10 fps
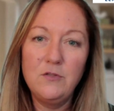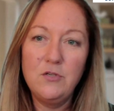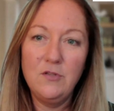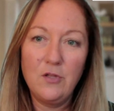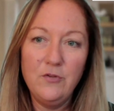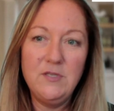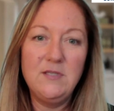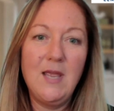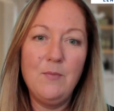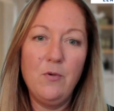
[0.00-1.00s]
to the closing
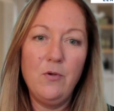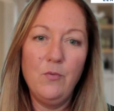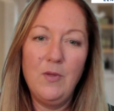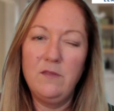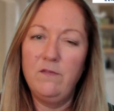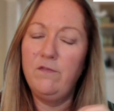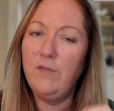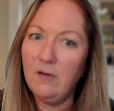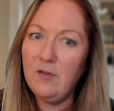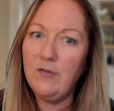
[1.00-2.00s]
table with
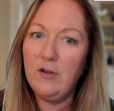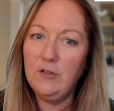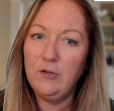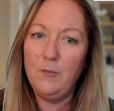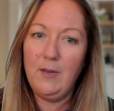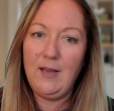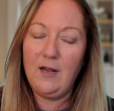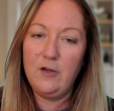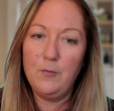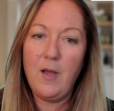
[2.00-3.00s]
very, very little money
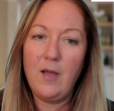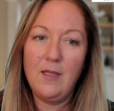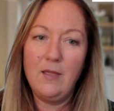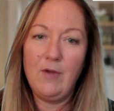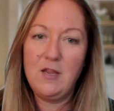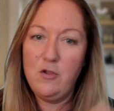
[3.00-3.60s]
out of your pocket, right?